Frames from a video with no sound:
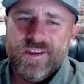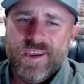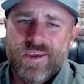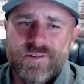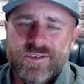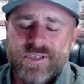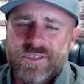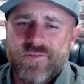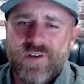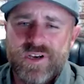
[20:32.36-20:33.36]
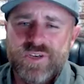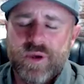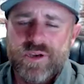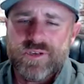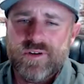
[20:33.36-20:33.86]
He was just a very
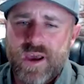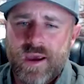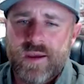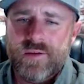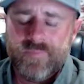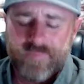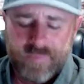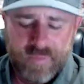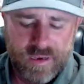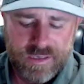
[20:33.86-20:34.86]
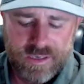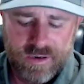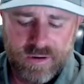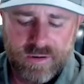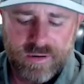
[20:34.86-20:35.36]
special guy. And
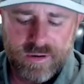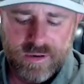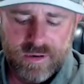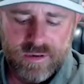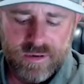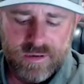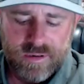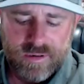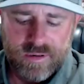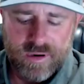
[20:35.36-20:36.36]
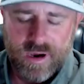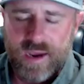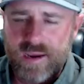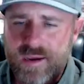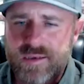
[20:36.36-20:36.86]
so
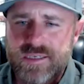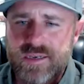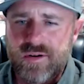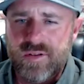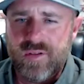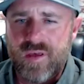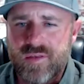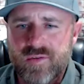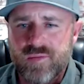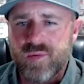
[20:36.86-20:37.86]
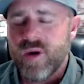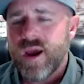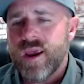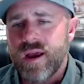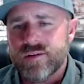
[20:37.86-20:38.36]
I consider the leather room at
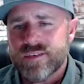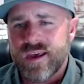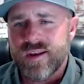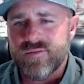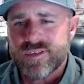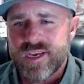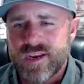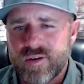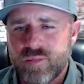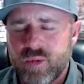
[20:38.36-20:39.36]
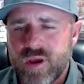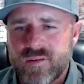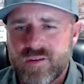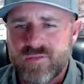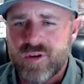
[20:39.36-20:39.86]
my house kind of a sacred
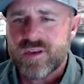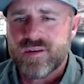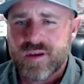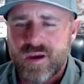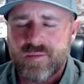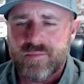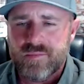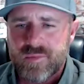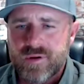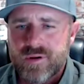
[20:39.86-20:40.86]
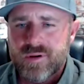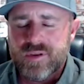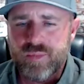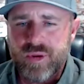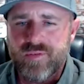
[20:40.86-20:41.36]
place. If you get to come
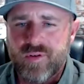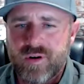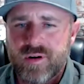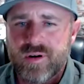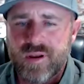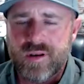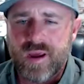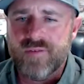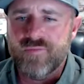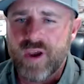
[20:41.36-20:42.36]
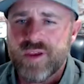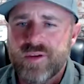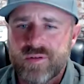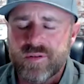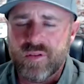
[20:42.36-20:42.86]
to Beaver and I invite
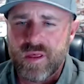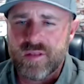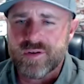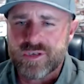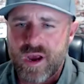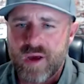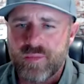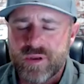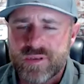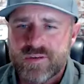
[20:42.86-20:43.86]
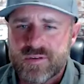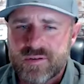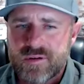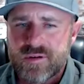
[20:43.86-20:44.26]
you to the leather shop, it's